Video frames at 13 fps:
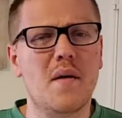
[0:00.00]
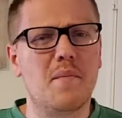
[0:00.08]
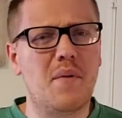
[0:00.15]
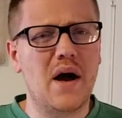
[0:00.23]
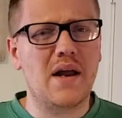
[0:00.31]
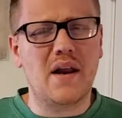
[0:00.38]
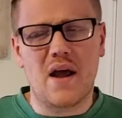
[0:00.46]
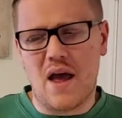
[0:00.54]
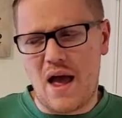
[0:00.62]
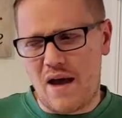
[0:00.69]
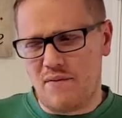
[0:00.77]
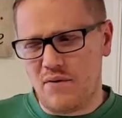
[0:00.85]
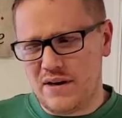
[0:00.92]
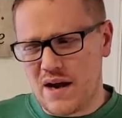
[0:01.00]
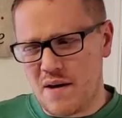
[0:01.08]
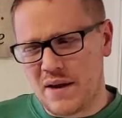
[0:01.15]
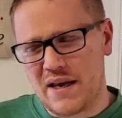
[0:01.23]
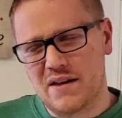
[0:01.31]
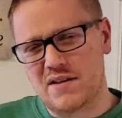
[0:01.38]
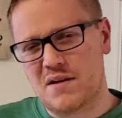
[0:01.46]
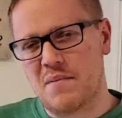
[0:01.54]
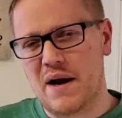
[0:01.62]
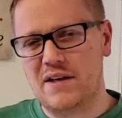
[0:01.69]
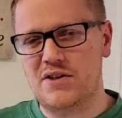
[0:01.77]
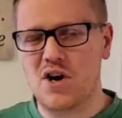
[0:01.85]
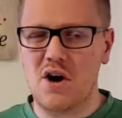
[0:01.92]
but every time it gets to
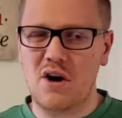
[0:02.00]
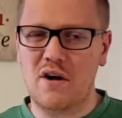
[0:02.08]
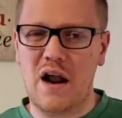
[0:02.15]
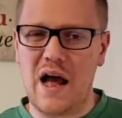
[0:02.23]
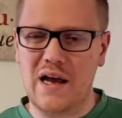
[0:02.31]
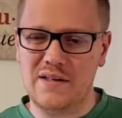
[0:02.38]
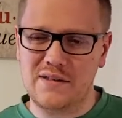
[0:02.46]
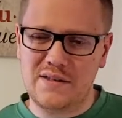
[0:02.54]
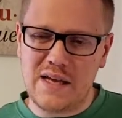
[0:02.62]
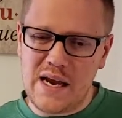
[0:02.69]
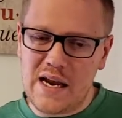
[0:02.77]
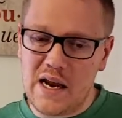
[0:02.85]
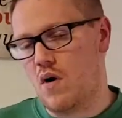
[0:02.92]
my turn, I see,